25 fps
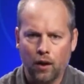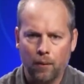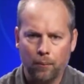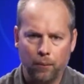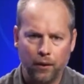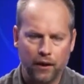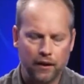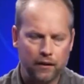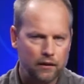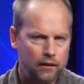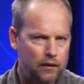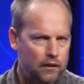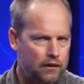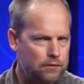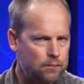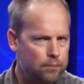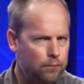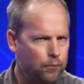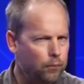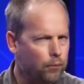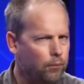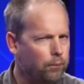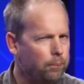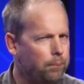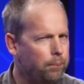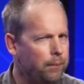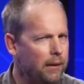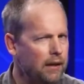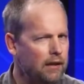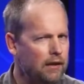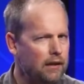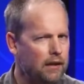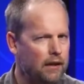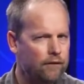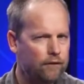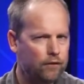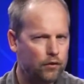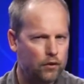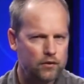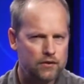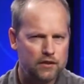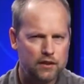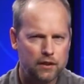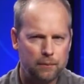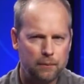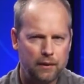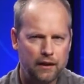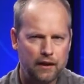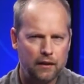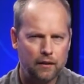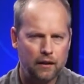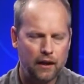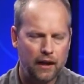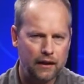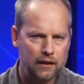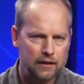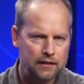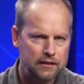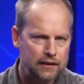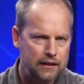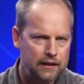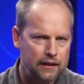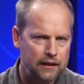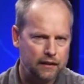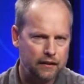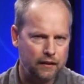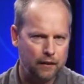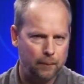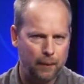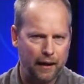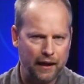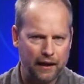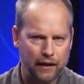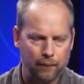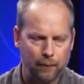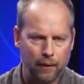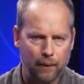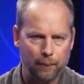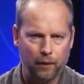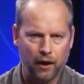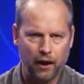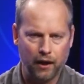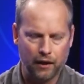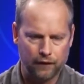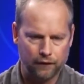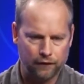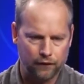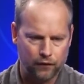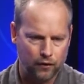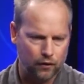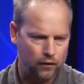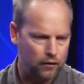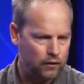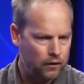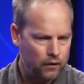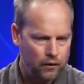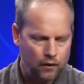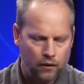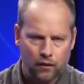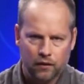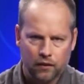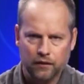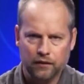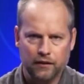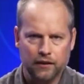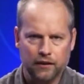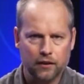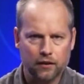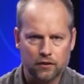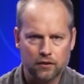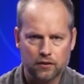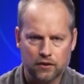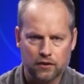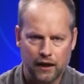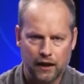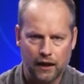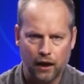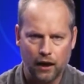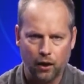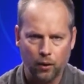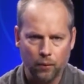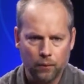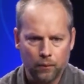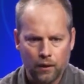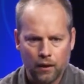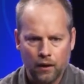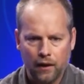But it's been influencing me and sitting in the back of my mind for years now.